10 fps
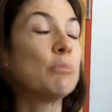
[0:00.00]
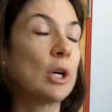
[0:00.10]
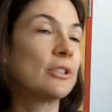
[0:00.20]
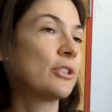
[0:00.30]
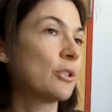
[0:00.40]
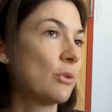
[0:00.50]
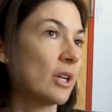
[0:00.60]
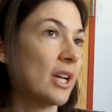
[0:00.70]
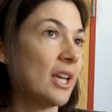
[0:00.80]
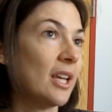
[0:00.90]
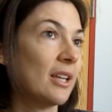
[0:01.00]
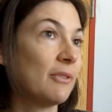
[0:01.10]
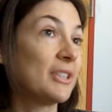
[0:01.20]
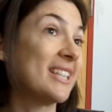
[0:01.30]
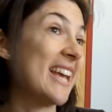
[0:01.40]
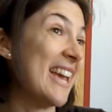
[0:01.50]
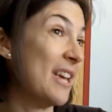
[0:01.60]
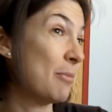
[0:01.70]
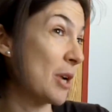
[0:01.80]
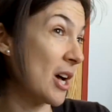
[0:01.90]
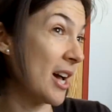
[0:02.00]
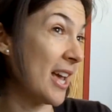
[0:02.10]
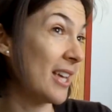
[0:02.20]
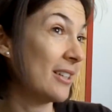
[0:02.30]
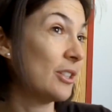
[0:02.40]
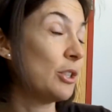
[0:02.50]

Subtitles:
a Montessori, if it's an AMI,